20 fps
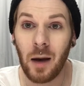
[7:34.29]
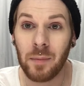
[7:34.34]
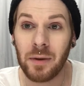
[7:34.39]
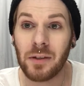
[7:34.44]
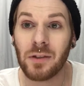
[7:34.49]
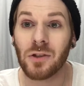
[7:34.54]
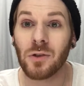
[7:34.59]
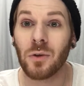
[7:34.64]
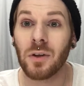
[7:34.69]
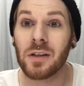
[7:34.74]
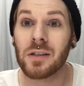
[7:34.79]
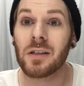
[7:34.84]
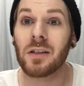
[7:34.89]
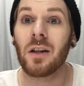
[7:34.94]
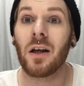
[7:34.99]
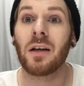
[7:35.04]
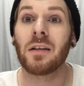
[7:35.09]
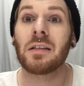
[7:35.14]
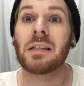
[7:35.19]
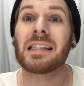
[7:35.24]
in Sola
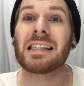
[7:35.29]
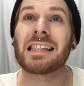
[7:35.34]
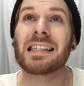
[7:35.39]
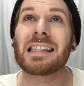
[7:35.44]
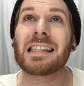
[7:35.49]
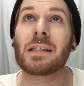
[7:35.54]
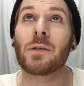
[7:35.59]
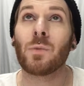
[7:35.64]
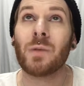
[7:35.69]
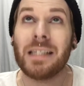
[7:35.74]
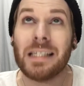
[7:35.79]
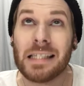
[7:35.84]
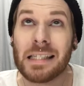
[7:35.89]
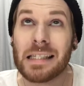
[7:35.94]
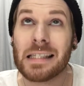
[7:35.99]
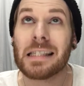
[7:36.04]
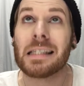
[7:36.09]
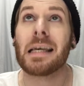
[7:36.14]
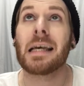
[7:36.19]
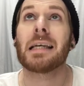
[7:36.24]
Salon
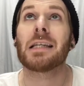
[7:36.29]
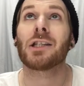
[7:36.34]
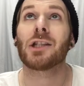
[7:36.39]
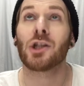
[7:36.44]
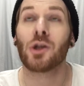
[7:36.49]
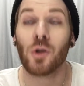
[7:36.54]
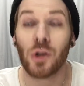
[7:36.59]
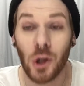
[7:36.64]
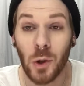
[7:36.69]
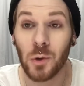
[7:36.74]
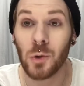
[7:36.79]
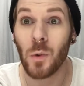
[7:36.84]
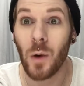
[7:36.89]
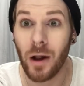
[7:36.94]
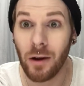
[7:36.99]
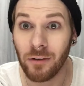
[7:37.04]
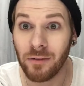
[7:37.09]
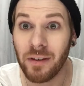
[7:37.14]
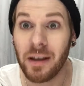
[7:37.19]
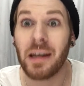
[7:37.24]
Suites, Studio
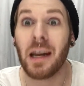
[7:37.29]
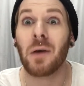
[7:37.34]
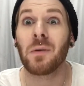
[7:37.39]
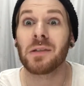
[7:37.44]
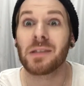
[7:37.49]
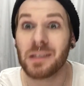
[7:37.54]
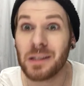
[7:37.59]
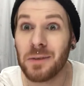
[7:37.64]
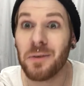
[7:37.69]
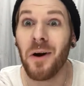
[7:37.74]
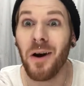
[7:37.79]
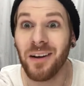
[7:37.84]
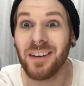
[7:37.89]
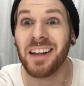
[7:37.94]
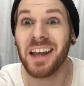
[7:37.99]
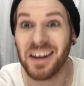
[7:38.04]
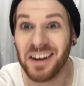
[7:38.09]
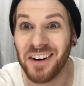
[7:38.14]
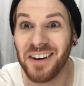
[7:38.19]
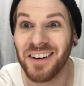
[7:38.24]
12, and I will see you all
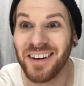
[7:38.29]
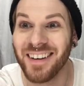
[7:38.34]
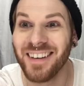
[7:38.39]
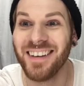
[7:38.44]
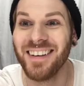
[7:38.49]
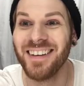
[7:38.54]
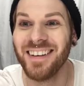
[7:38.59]
later.